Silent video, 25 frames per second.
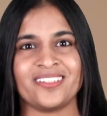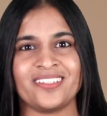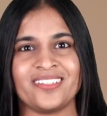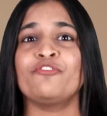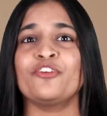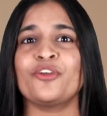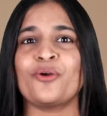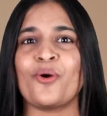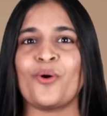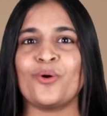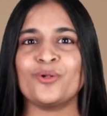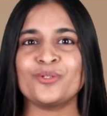
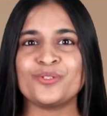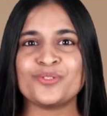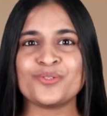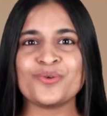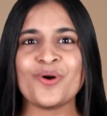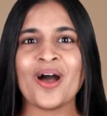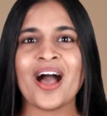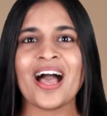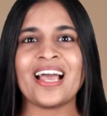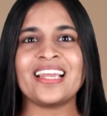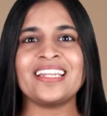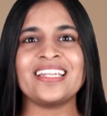We also
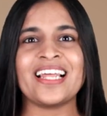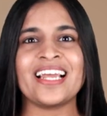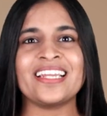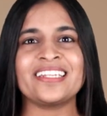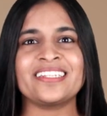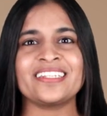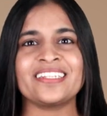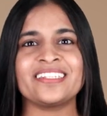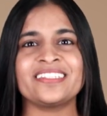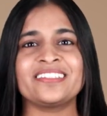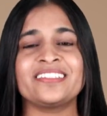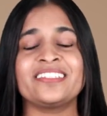
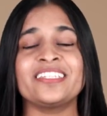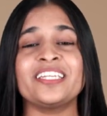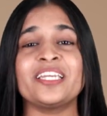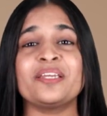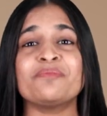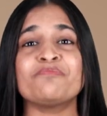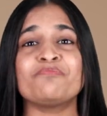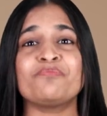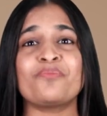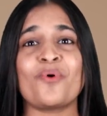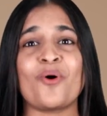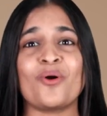highlighted the
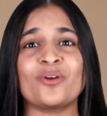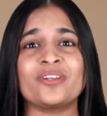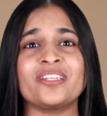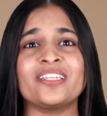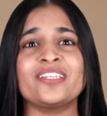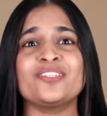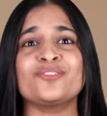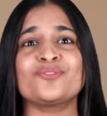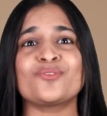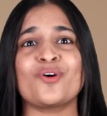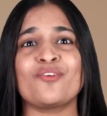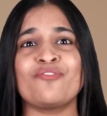
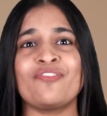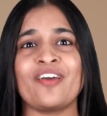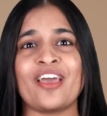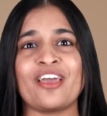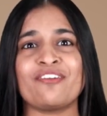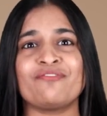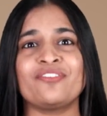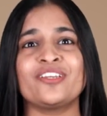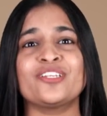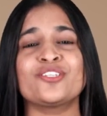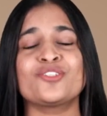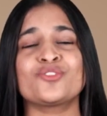importance of
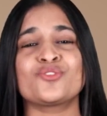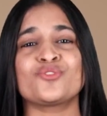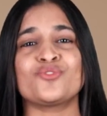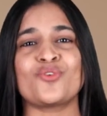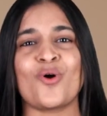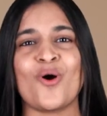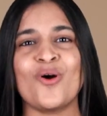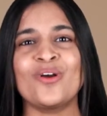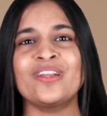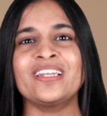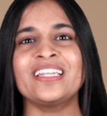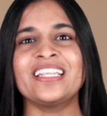having
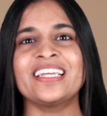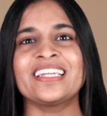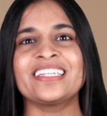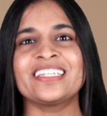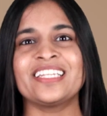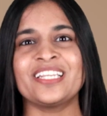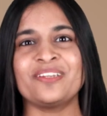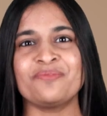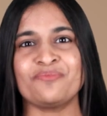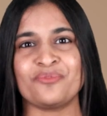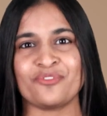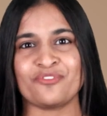strong
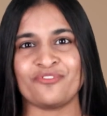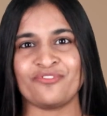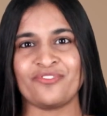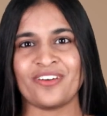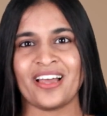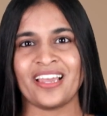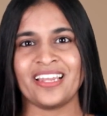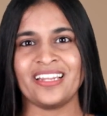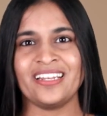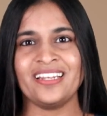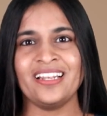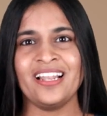LinkedIn
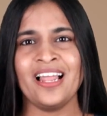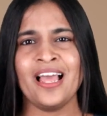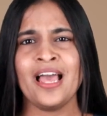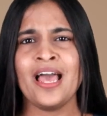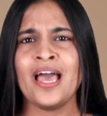profile